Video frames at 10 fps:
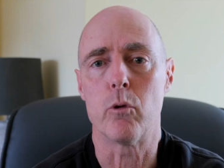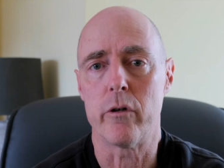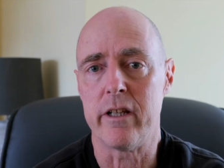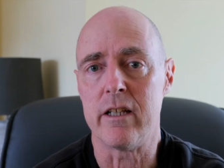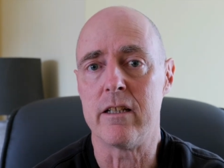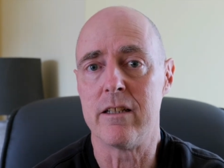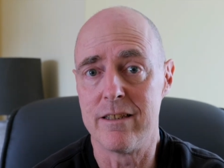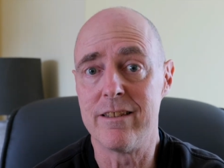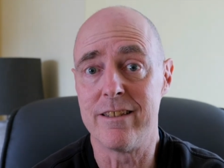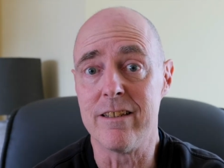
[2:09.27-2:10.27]
pretty
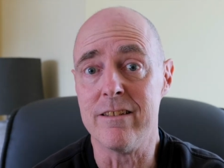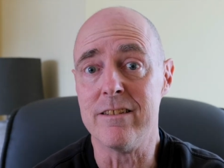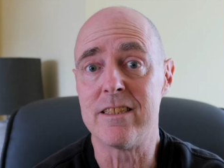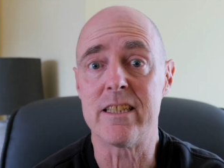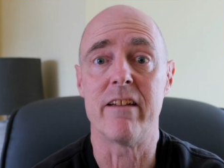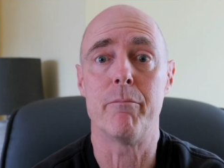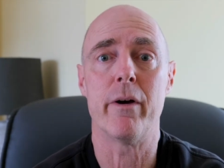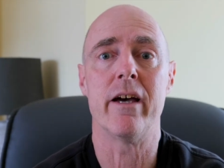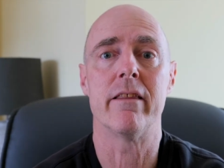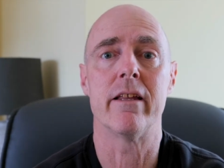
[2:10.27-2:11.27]
good safe
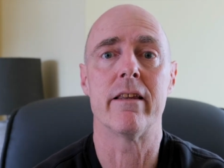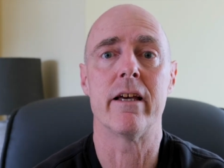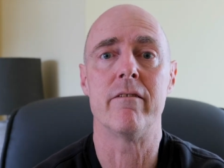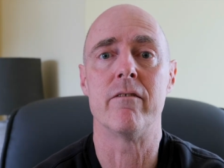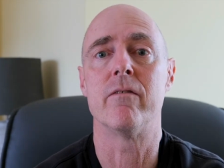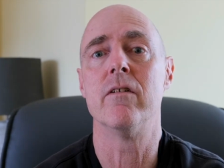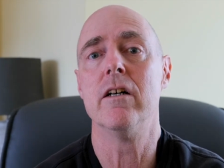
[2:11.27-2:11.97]
bet that they've